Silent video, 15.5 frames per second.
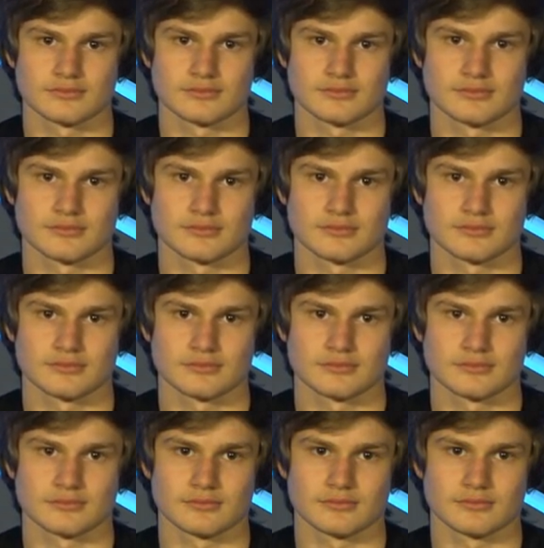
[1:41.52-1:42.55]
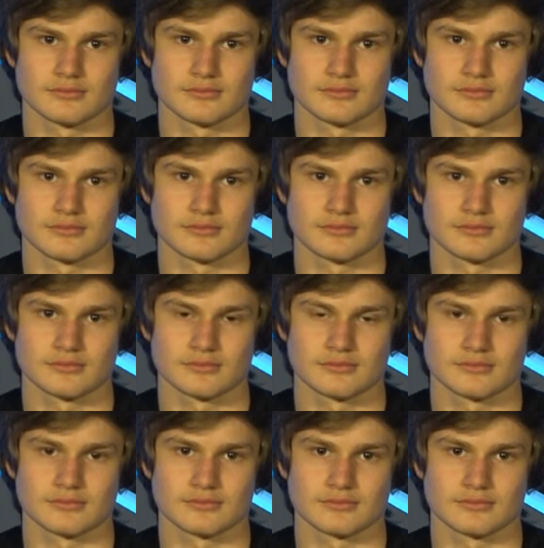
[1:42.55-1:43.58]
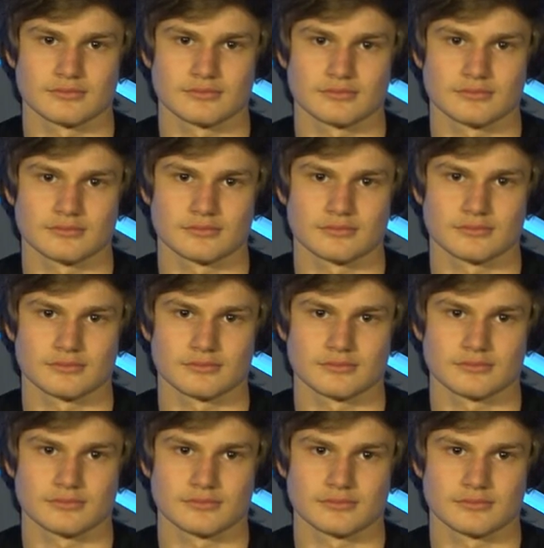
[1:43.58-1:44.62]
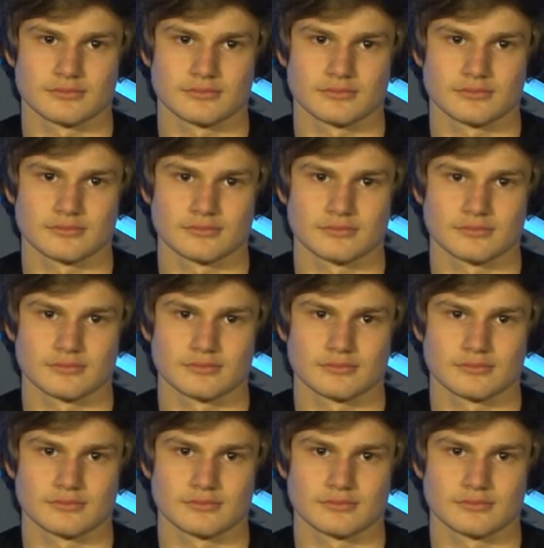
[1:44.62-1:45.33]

(not speaking)